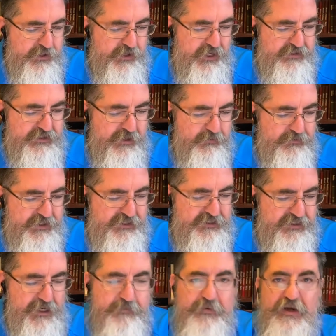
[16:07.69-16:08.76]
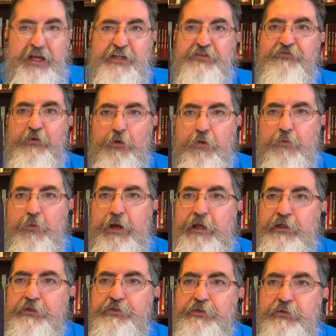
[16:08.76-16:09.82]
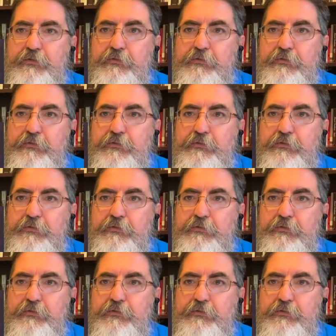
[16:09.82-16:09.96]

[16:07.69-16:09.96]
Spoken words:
except this leopard has 4 wings.